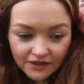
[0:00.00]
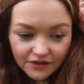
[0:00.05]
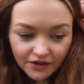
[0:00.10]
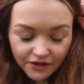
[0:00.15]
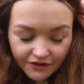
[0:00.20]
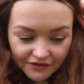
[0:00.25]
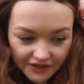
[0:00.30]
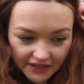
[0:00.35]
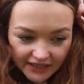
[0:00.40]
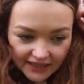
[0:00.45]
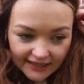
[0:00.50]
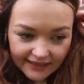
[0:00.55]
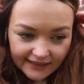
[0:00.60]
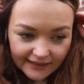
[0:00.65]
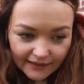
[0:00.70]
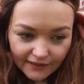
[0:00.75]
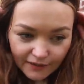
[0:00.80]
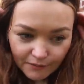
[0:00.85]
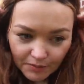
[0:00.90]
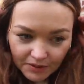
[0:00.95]
don't know if you can
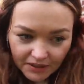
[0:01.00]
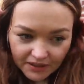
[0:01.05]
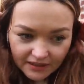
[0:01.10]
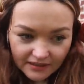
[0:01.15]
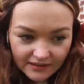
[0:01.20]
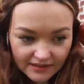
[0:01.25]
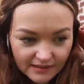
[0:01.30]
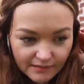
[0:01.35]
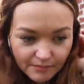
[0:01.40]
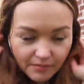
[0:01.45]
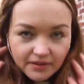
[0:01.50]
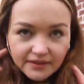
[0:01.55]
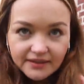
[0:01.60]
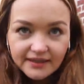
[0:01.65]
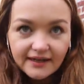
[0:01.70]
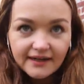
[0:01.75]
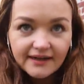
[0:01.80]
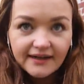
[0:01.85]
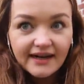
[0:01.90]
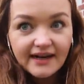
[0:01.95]
hear the birds, but
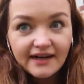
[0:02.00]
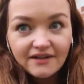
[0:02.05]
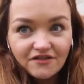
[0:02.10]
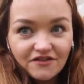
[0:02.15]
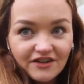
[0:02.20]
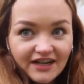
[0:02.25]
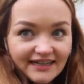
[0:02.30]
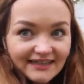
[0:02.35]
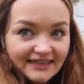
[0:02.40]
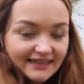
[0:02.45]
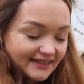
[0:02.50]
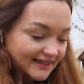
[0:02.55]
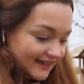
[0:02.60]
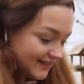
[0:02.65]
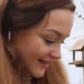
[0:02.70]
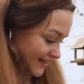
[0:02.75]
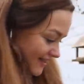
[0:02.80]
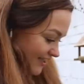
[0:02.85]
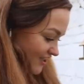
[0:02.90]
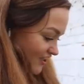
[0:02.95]
they are getting ready
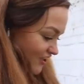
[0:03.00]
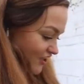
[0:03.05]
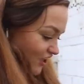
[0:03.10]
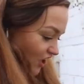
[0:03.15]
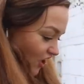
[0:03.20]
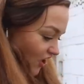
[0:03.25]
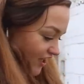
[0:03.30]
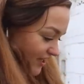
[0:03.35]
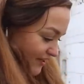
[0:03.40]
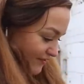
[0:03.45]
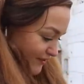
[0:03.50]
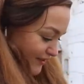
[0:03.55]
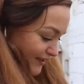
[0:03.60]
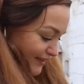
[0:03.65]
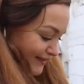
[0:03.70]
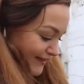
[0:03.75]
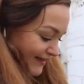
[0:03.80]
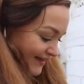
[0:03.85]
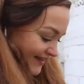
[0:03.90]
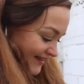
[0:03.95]
to dive
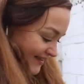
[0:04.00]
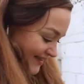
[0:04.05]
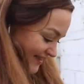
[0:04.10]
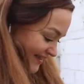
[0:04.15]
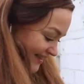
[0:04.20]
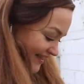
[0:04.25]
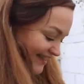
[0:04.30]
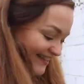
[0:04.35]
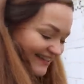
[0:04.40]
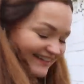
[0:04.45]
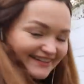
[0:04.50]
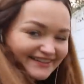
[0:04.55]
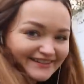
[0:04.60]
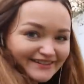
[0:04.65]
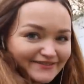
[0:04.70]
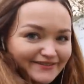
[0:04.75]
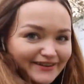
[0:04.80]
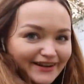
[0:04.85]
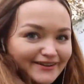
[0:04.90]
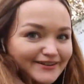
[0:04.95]
in to this
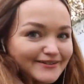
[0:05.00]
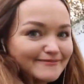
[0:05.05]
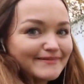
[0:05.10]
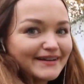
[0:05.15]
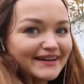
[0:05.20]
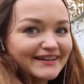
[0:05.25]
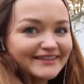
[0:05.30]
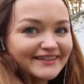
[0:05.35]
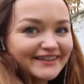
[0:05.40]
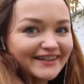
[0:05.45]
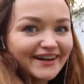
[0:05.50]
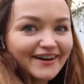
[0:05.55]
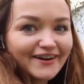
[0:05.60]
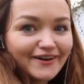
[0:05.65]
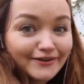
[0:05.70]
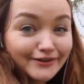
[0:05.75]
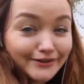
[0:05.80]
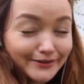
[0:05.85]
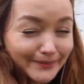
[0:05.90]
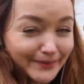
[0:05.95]
flower bed to get
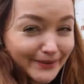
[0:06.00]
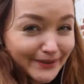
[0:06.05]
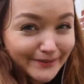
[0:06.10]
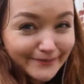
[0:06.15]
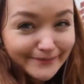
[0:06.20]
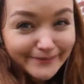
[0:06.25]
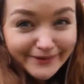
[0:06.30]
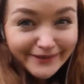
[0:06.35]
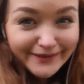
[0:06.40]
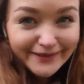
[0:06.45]
all the worms.